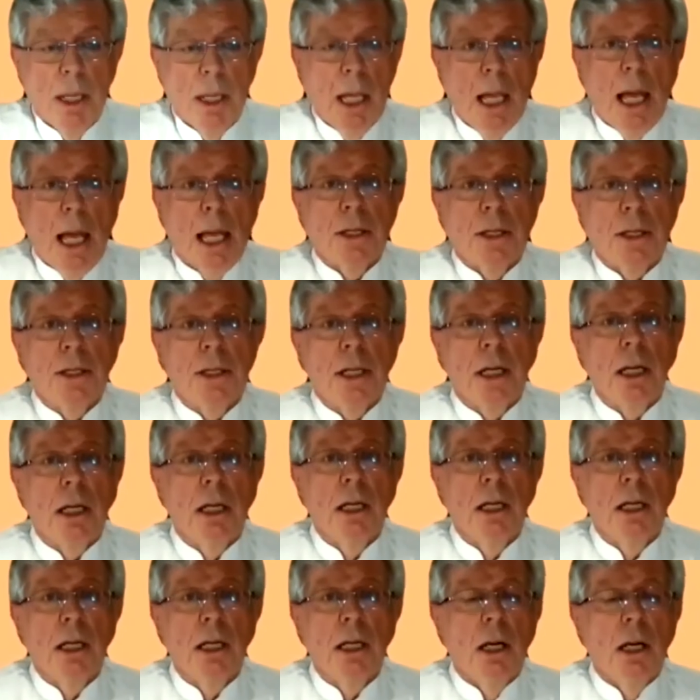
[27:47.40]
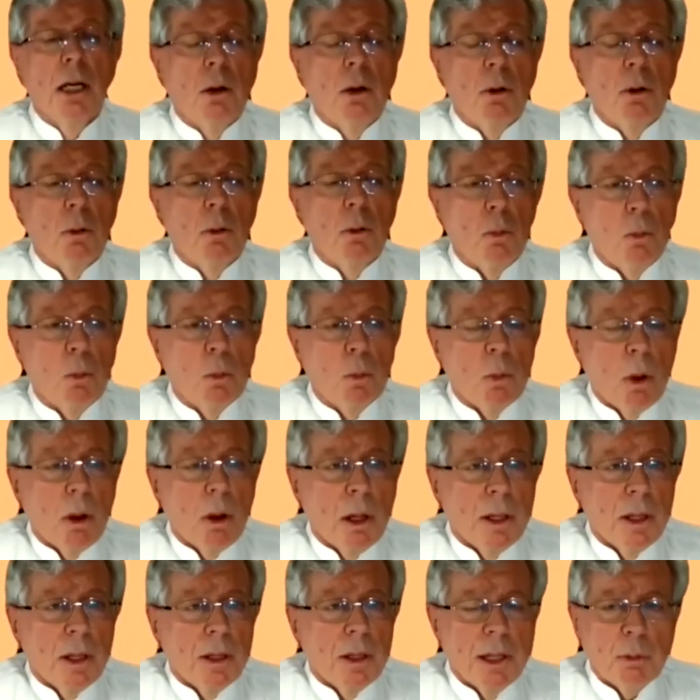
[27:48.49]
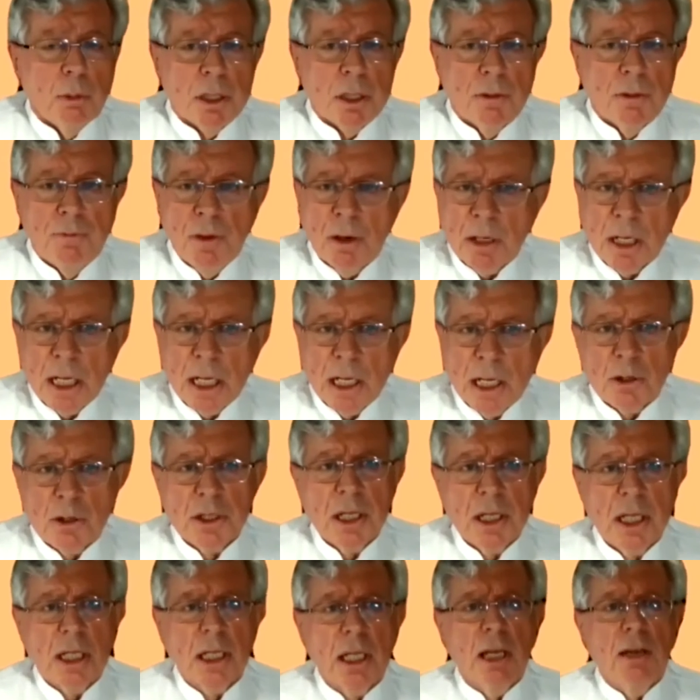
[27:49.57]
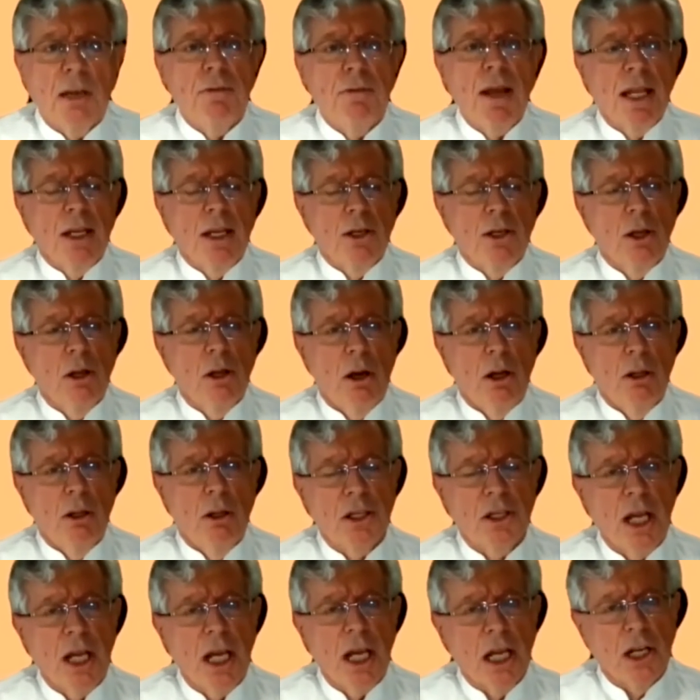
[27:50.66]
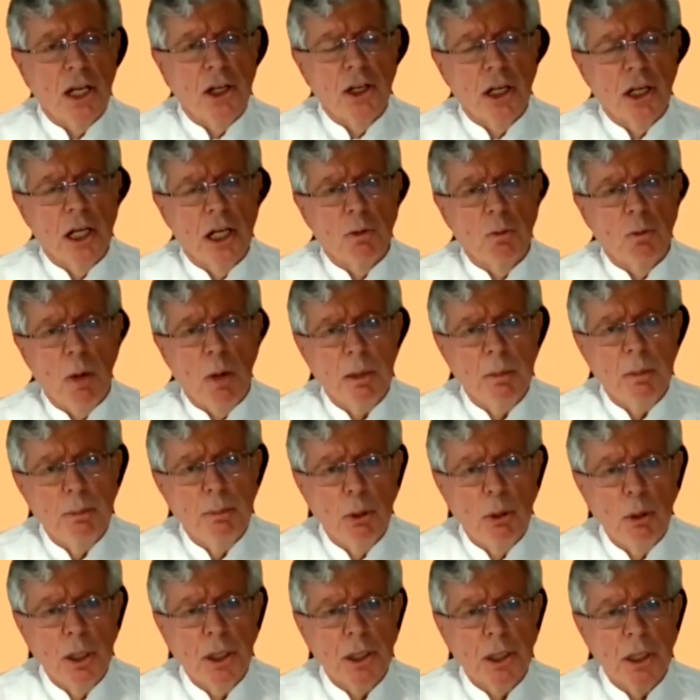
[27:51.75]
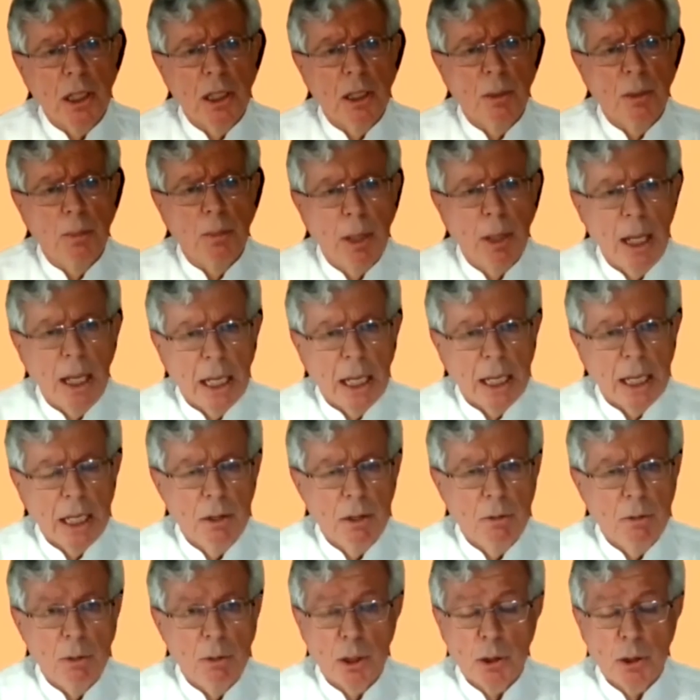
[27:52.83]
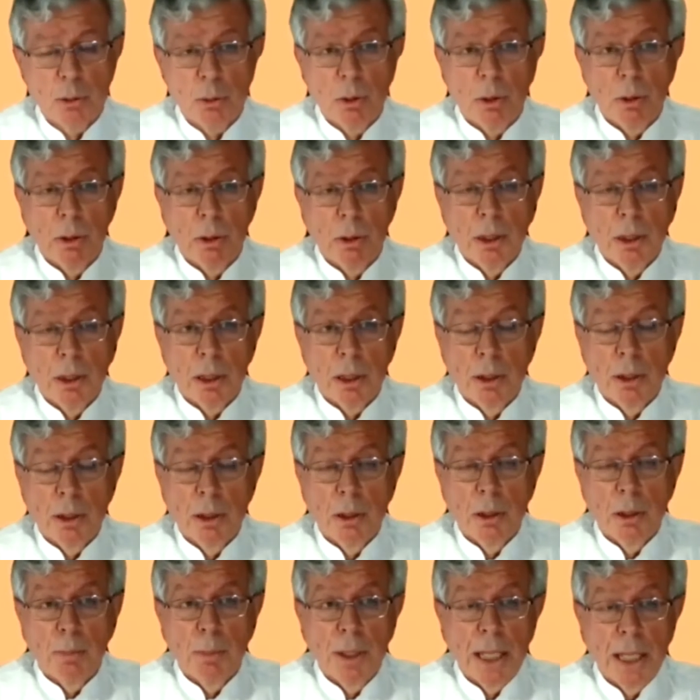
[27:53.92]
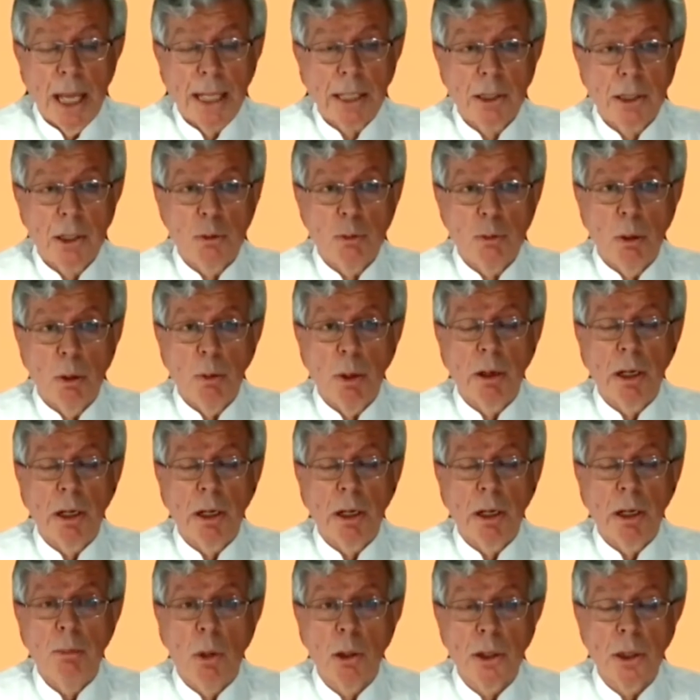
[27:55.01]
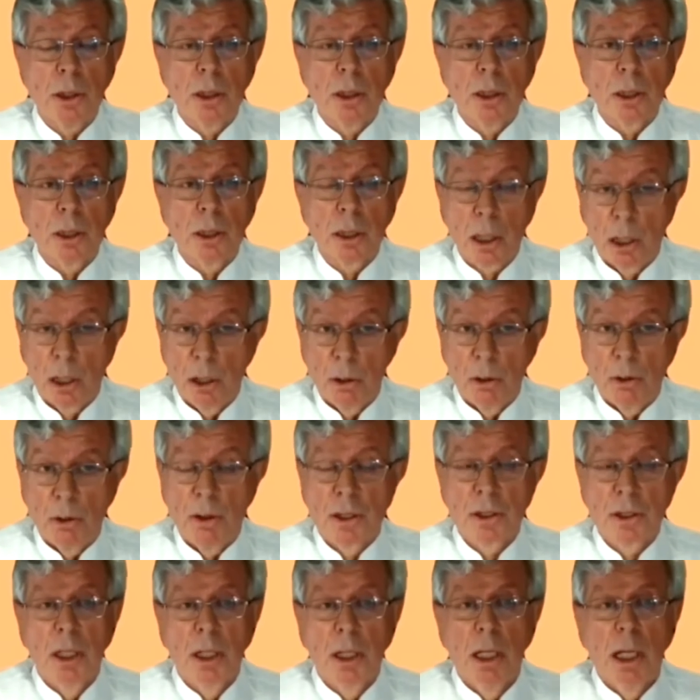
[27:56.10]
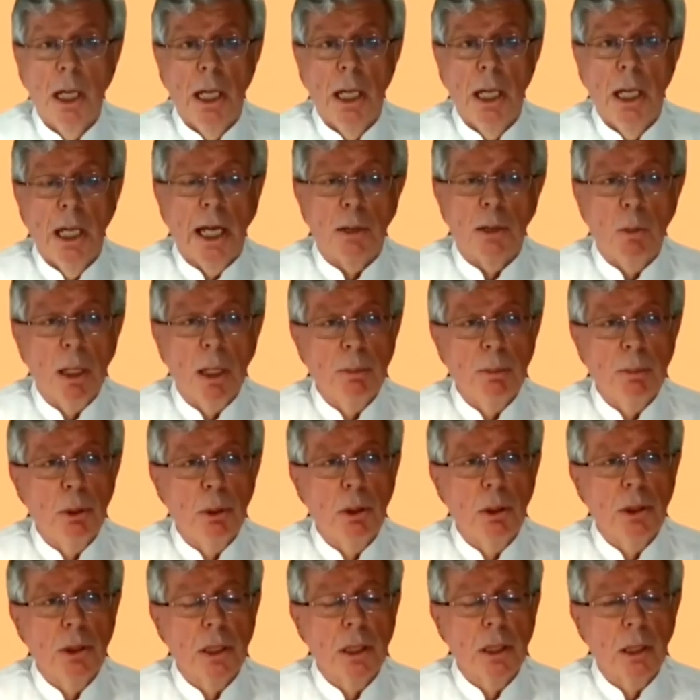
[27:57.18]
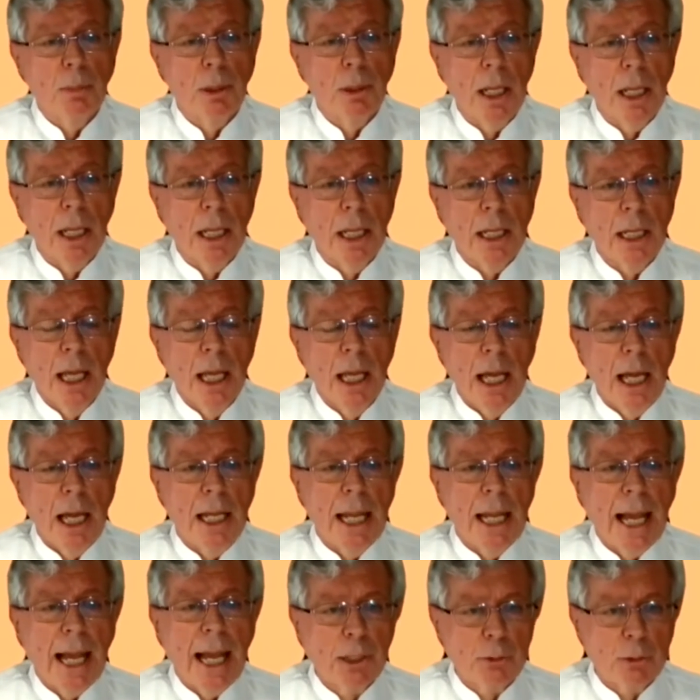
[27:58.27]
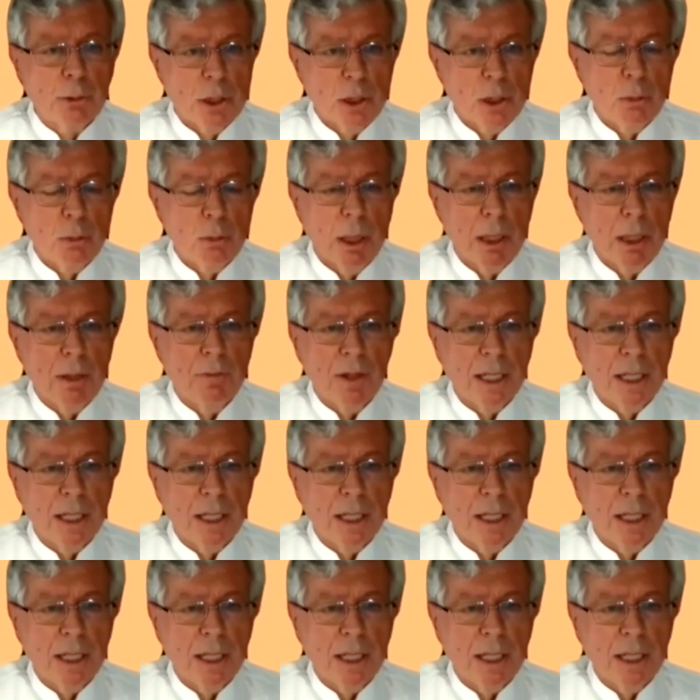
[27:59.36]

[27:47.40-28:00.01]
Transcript: And there was a very interesting event on stage. At one point in the play, which the actors were wearing modern clothes, at one point in the play, an actress, one of the